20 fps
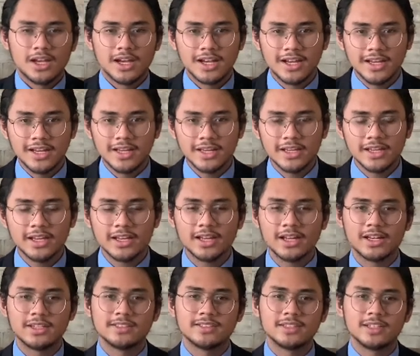Hi,
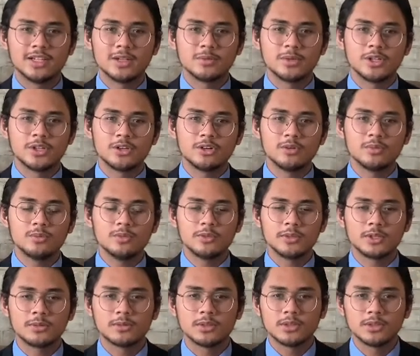Assalamualaikum
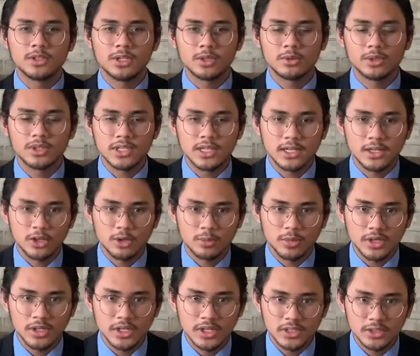warahmatullahi
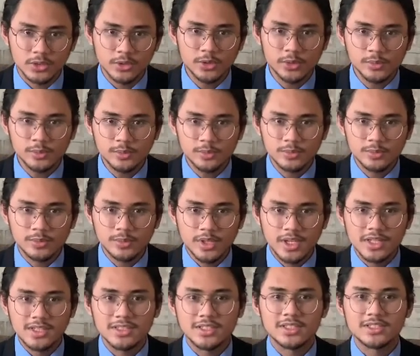wabarakatuh.
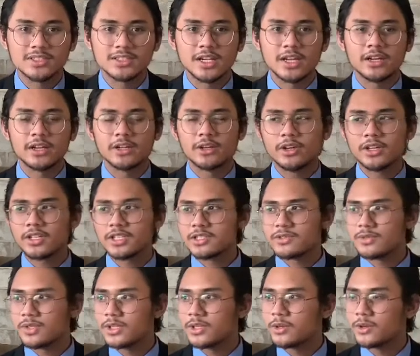Since I record this
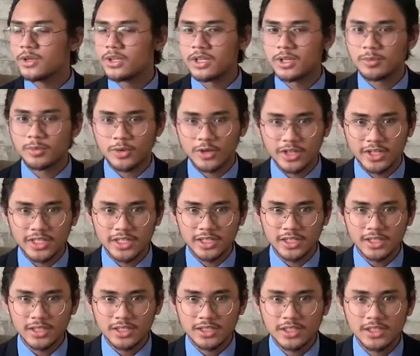video in the morning,
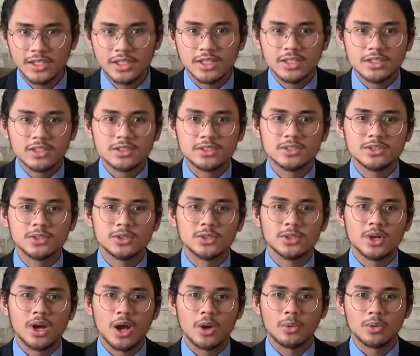so
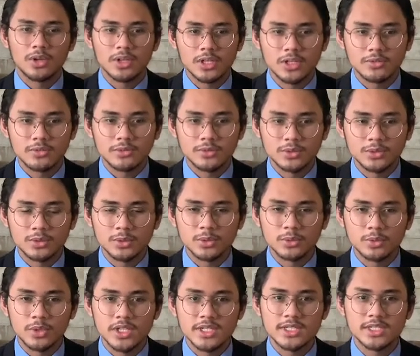I would love to
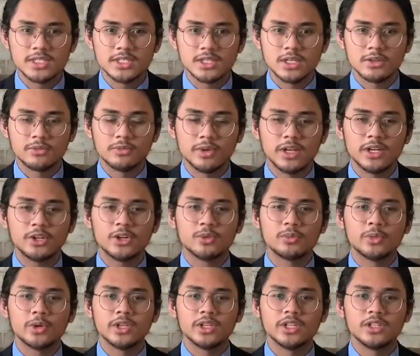wish a very good
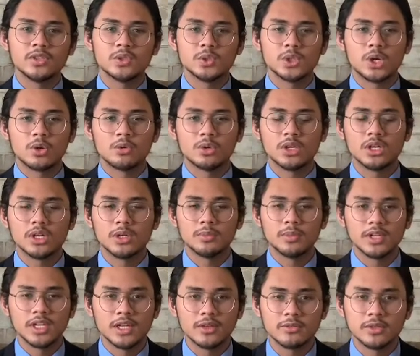morning to our
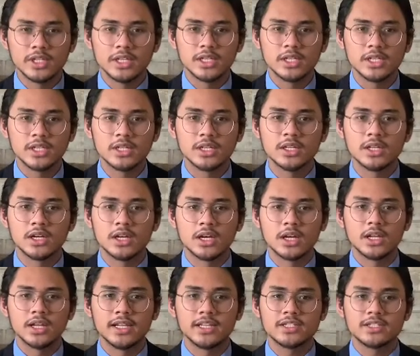beloved
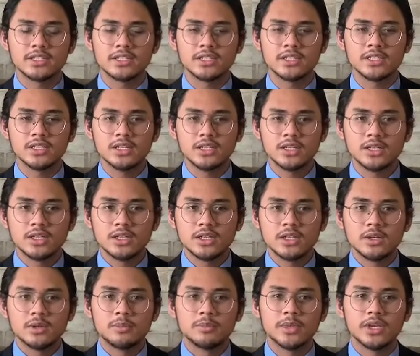lecturer,
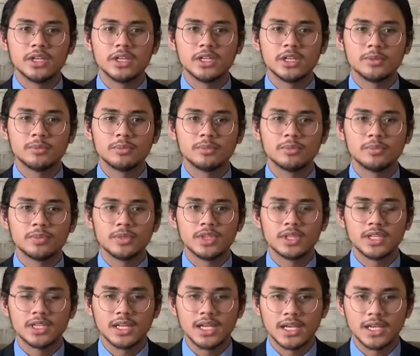Madam
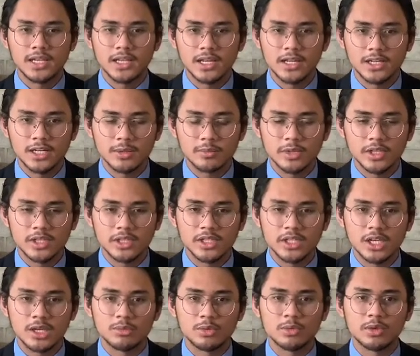Nila Eliana binti
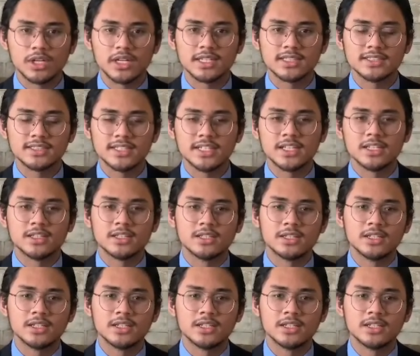Abu Bakar Siddiq.